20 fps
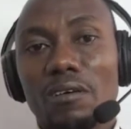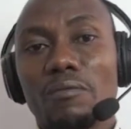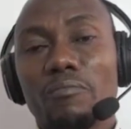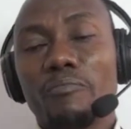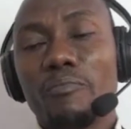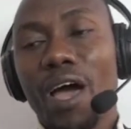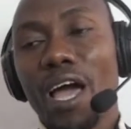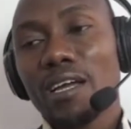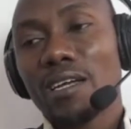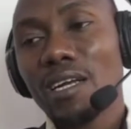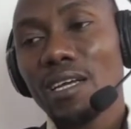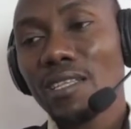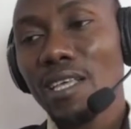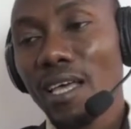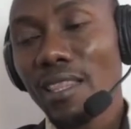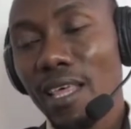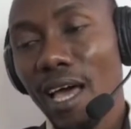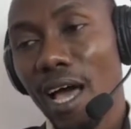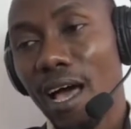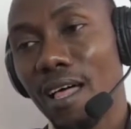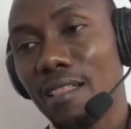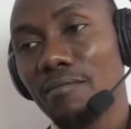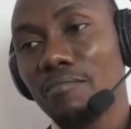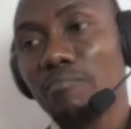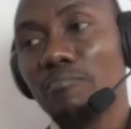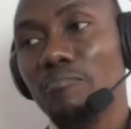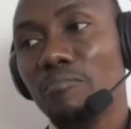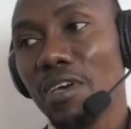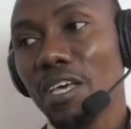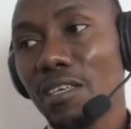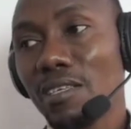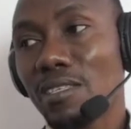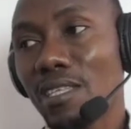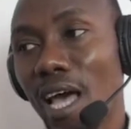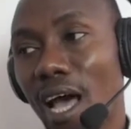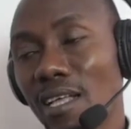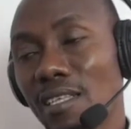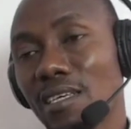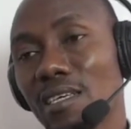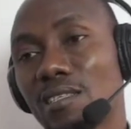by greater than means
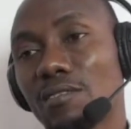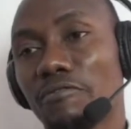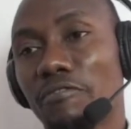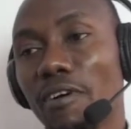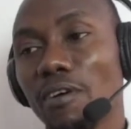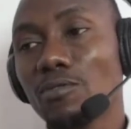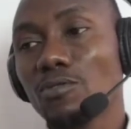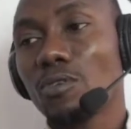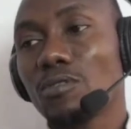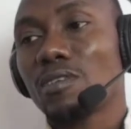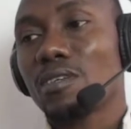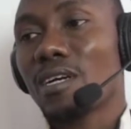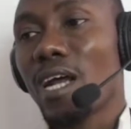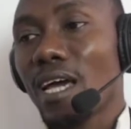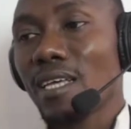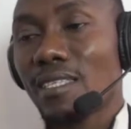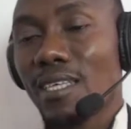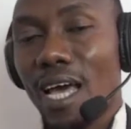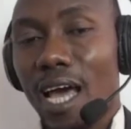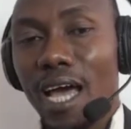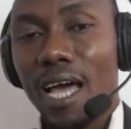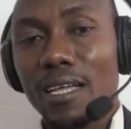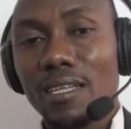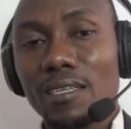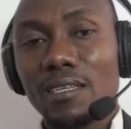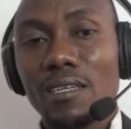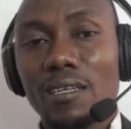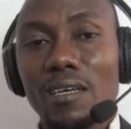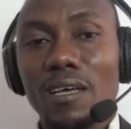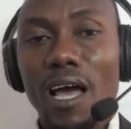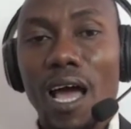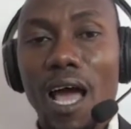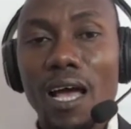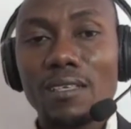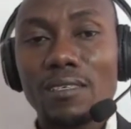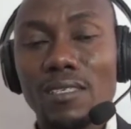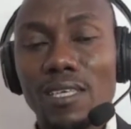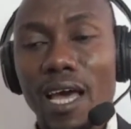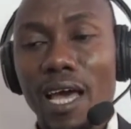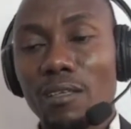that it falls to the right hand
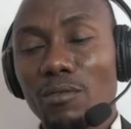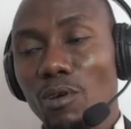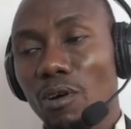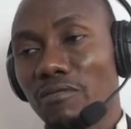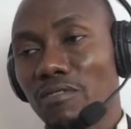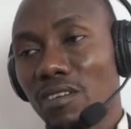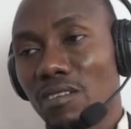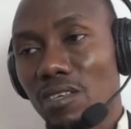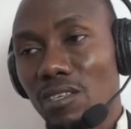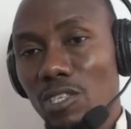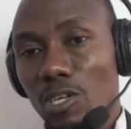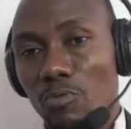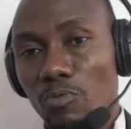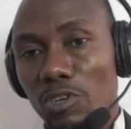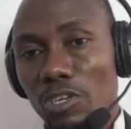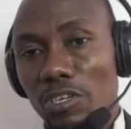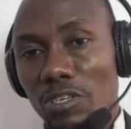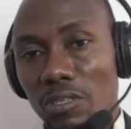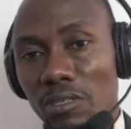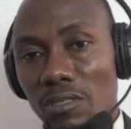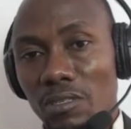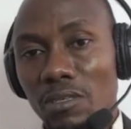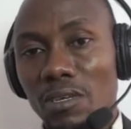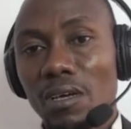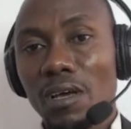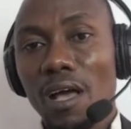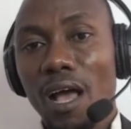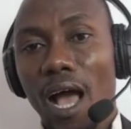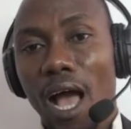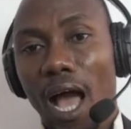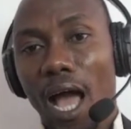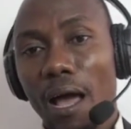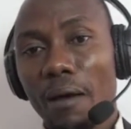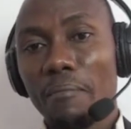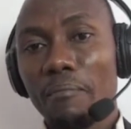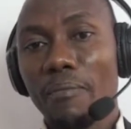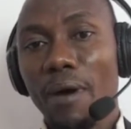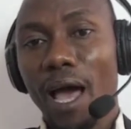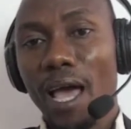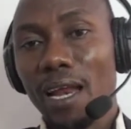side of the distribution,
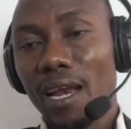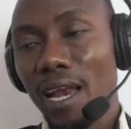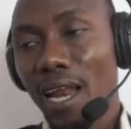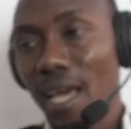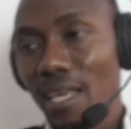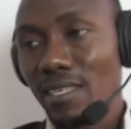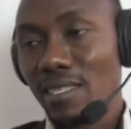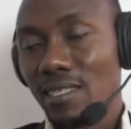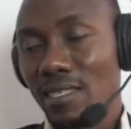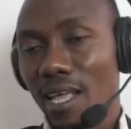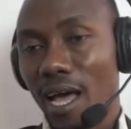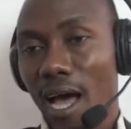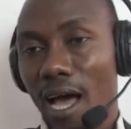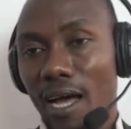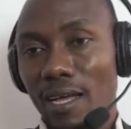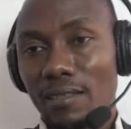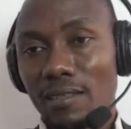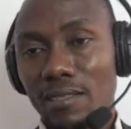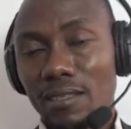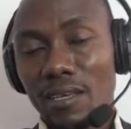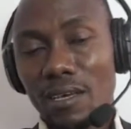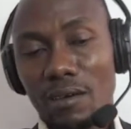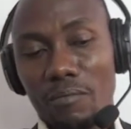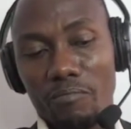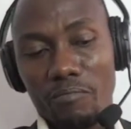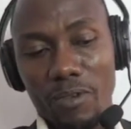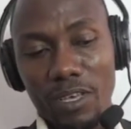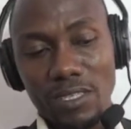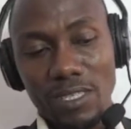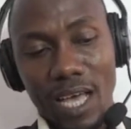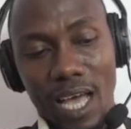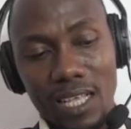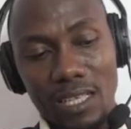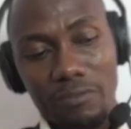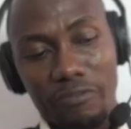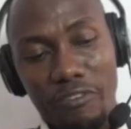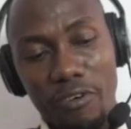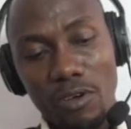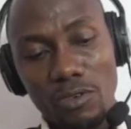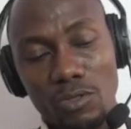and by less than means that it
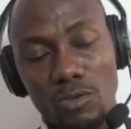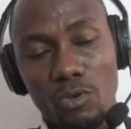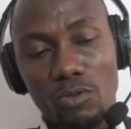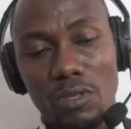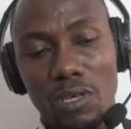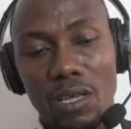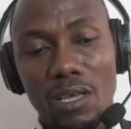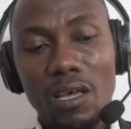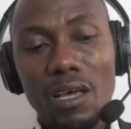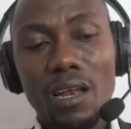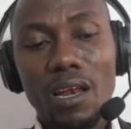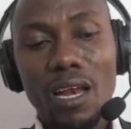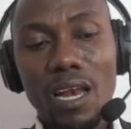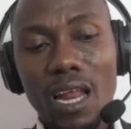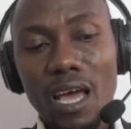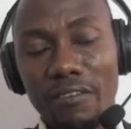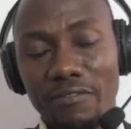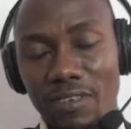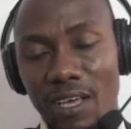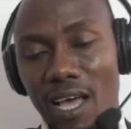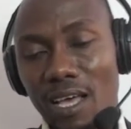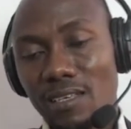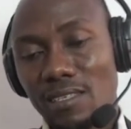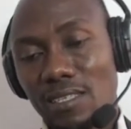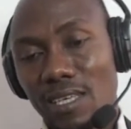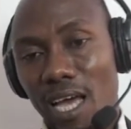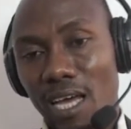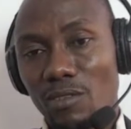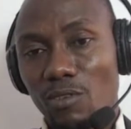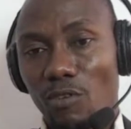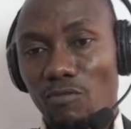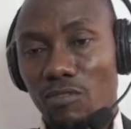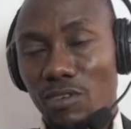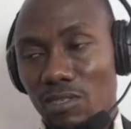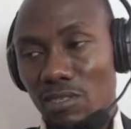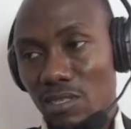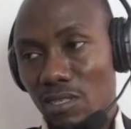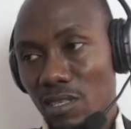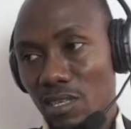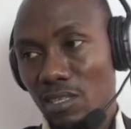falls to the left hand side of the
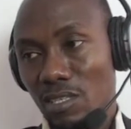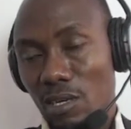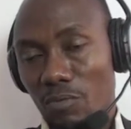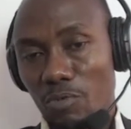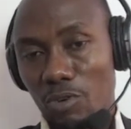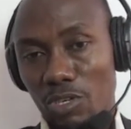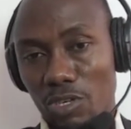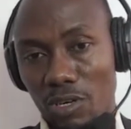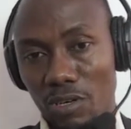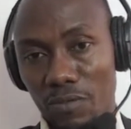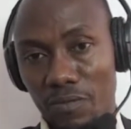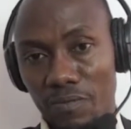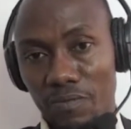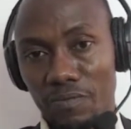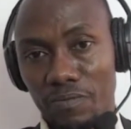distribution.